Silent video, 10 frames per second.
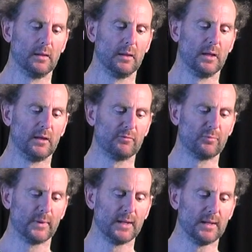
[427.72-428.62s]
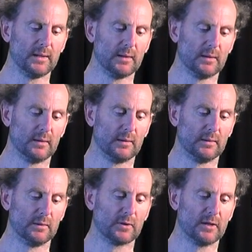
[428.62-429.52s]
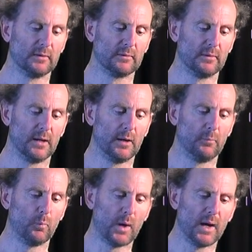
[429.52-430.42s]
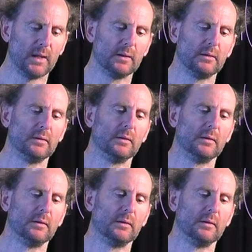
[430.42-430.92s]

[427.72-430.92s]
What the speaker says: If we look at 1,